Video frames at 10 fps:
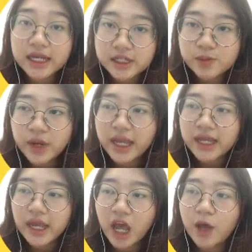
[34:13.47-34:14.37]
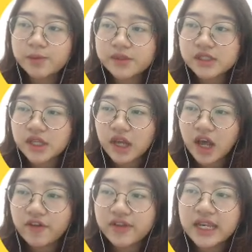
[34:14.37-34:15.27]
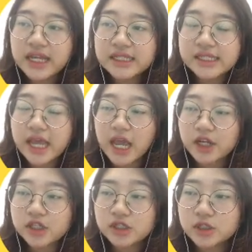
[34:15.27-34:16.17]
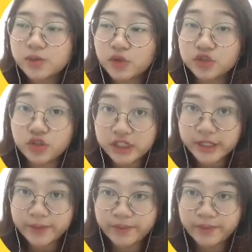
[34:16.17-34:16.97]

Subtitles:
display, apps, affiliates, and sponsorship.